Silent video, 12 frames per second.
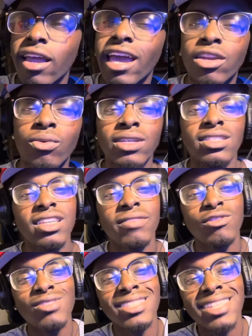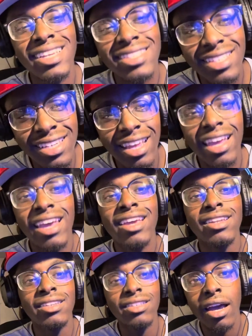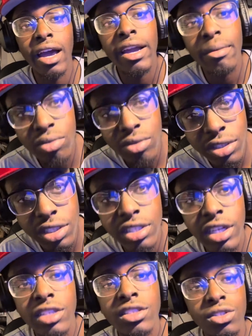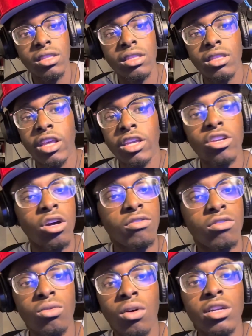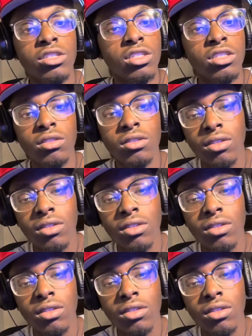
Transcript: Anyways, if you stayed to the end, I appreciate you. Thank y'all for watching.